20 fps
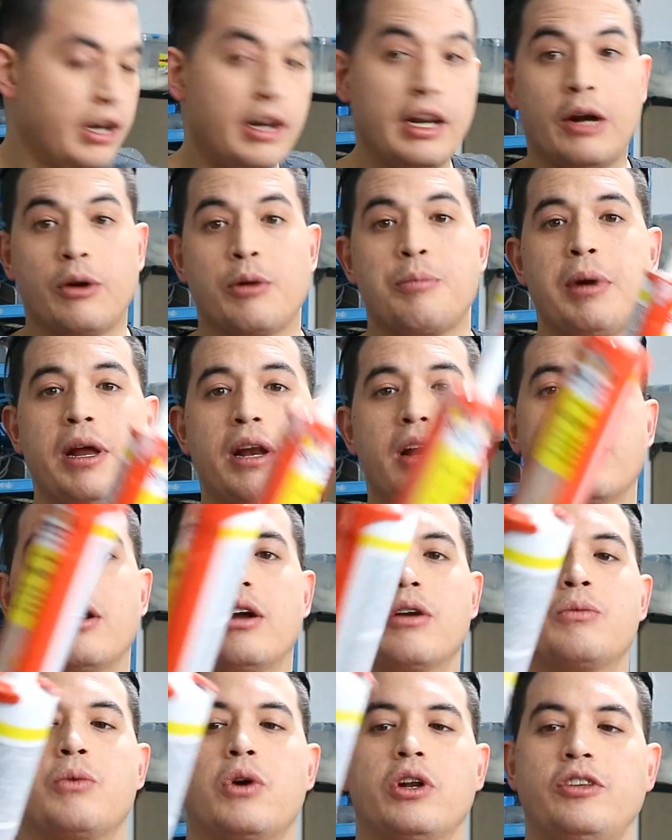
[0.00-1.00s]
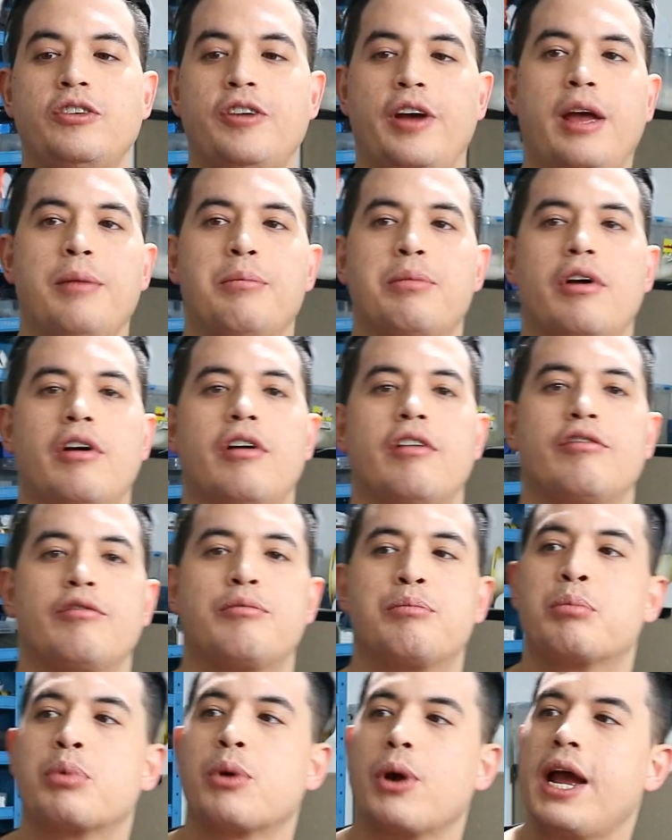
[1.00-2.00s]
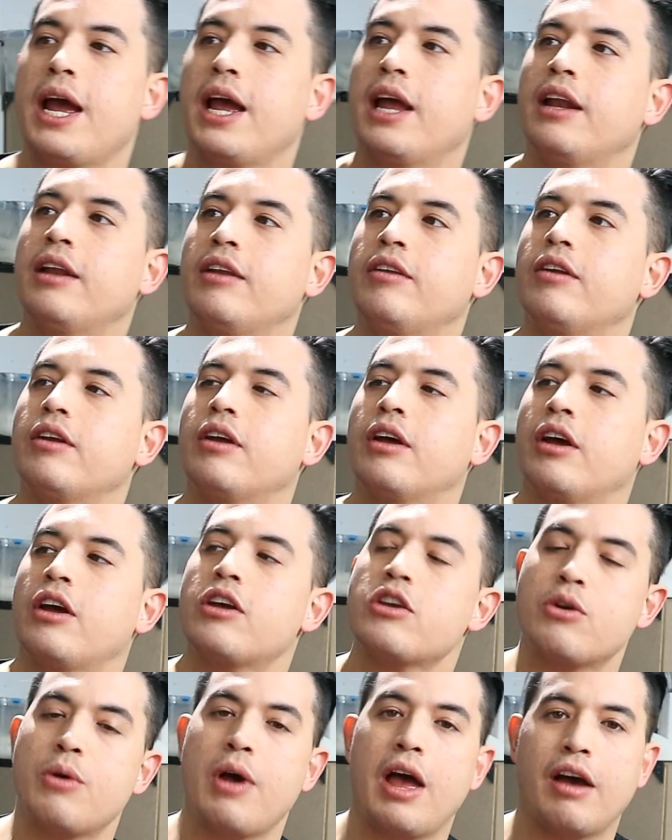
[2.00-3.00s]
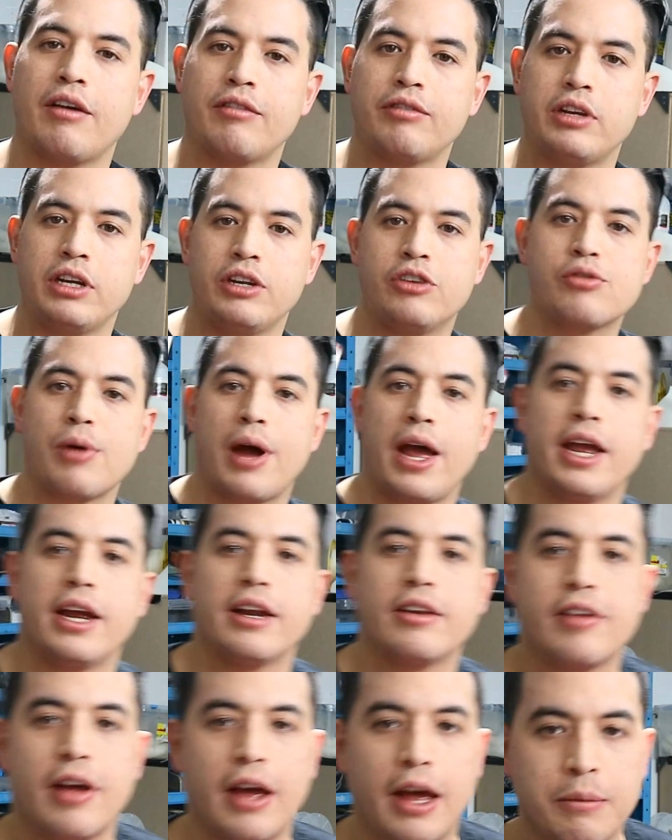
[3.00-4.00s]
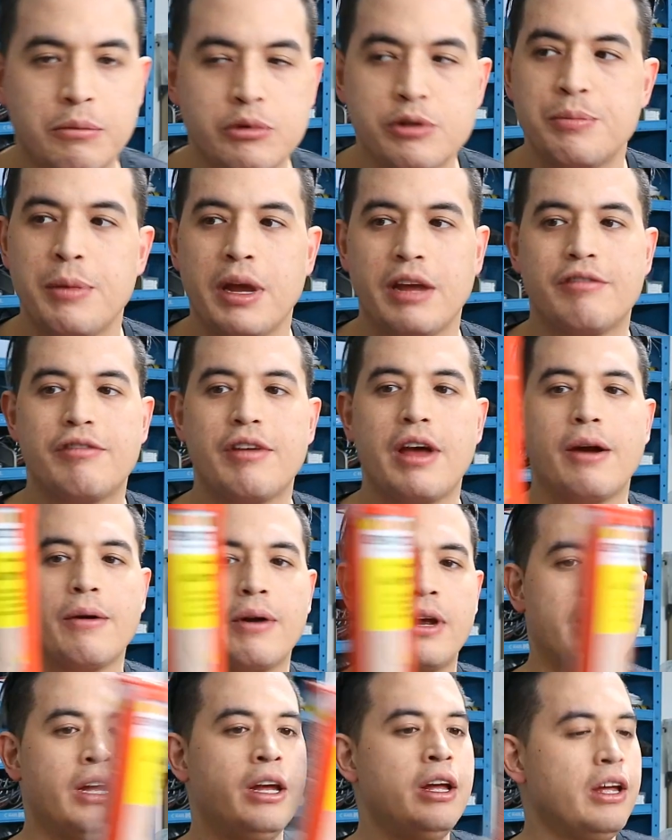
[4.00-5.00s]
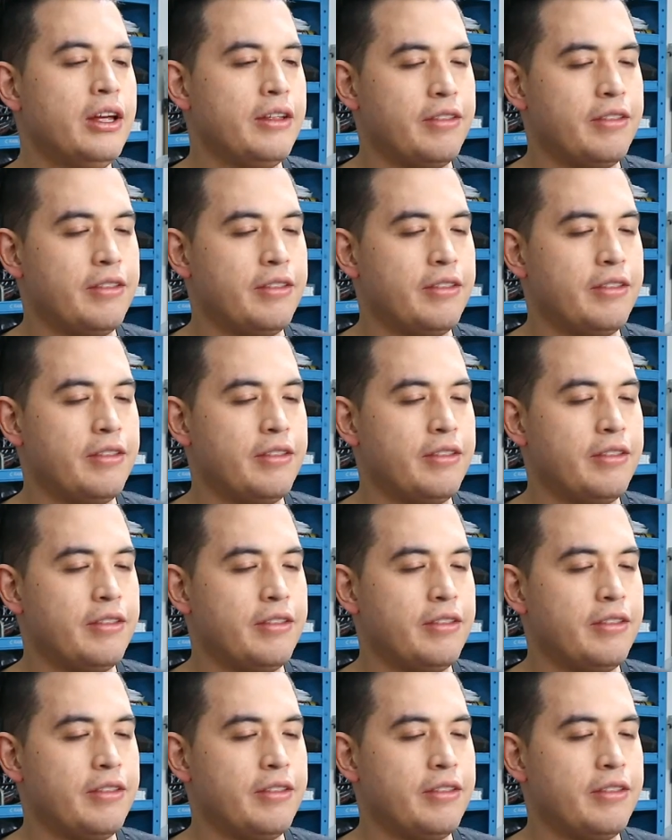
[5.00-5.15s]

Now depending on what type of brand uh, you have, the drying times may vary.